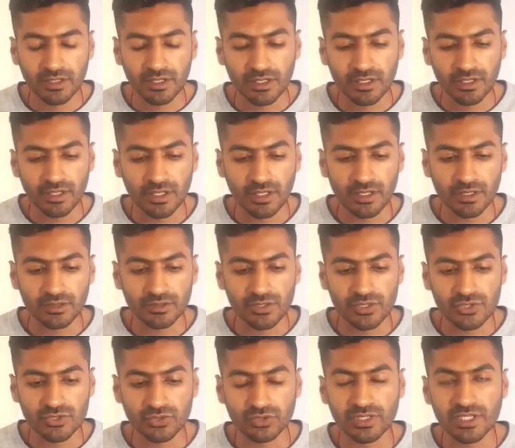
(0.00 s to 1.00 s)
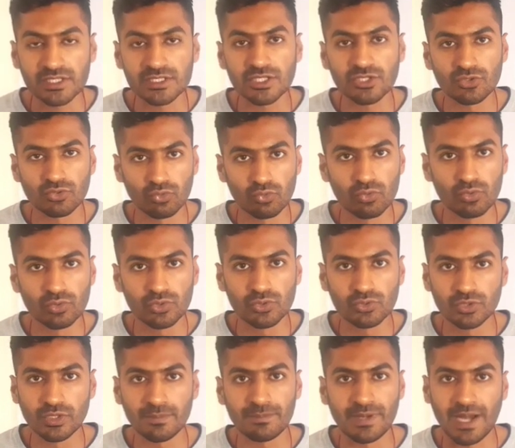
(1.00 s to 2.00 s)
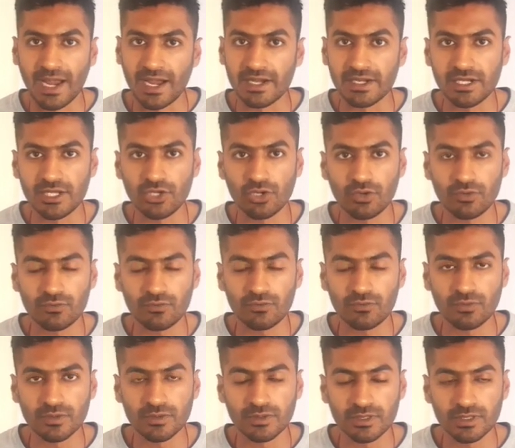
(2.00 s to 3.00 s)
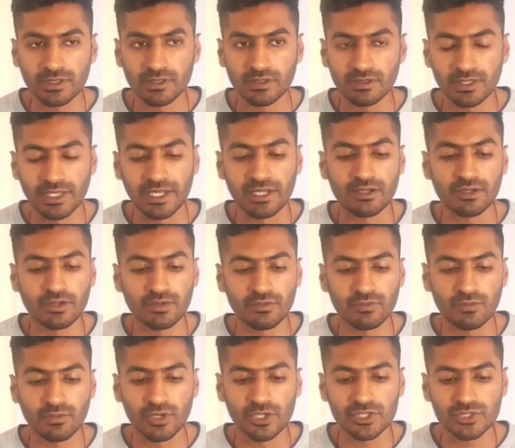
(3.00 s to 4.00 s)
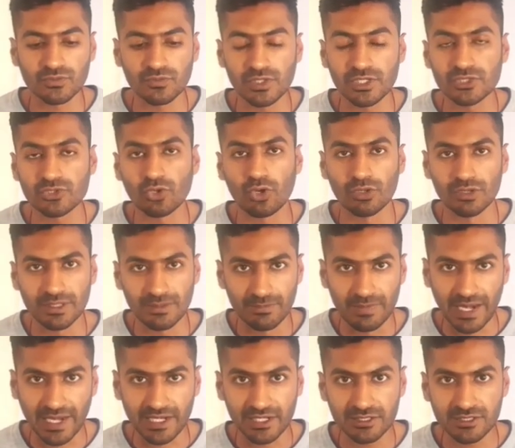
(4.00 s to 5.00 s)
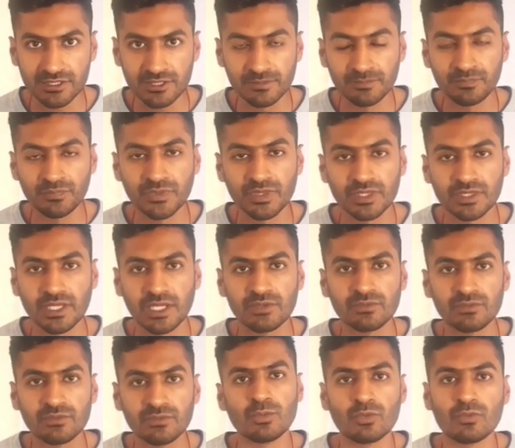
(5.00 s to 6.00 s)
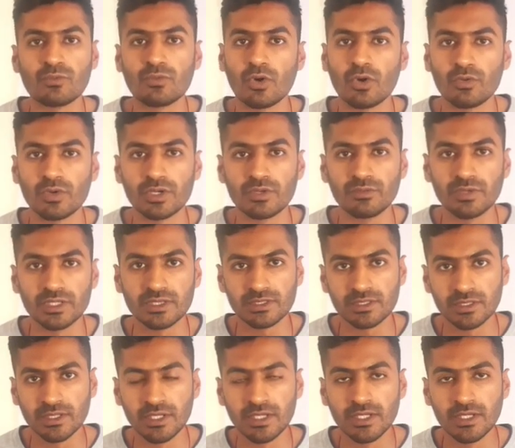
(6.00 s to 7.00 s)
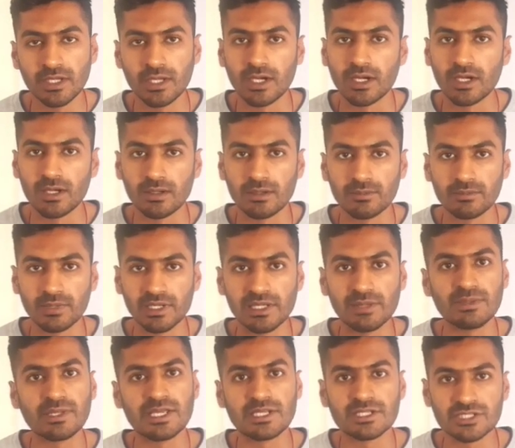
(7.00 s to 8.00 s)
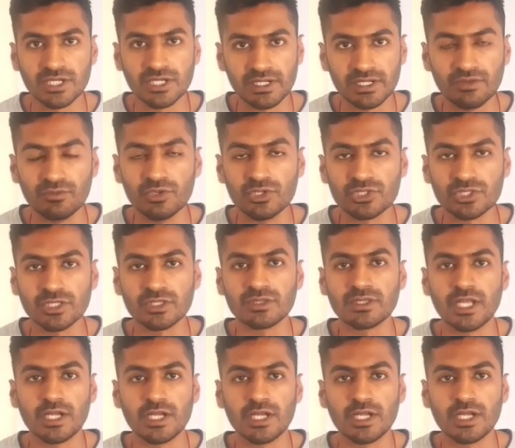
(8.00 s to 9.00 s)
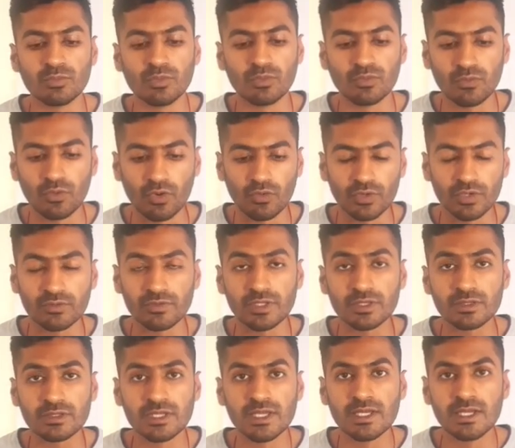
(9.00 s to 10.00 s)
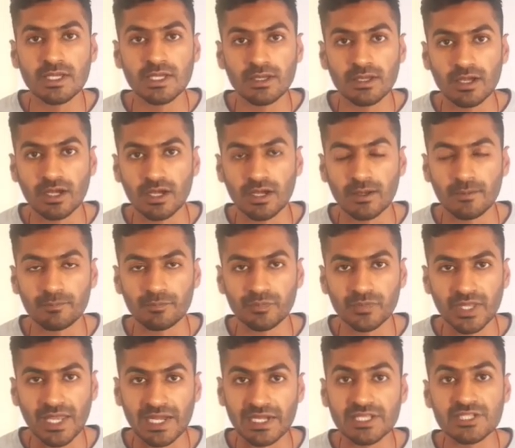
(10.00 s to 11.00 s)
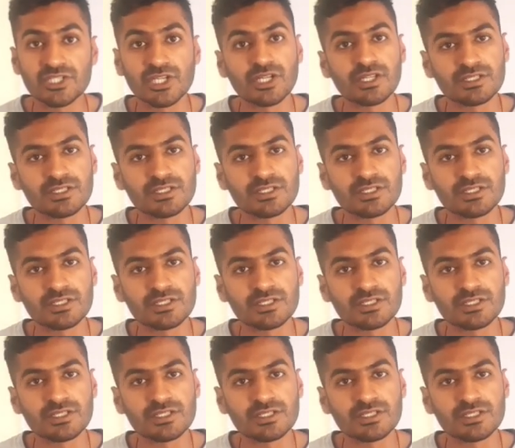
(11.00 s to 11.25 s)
So there's a rule to the priority of, like, first we solve the brackets, then we move forward with multiplication and division, then we move forward with addition and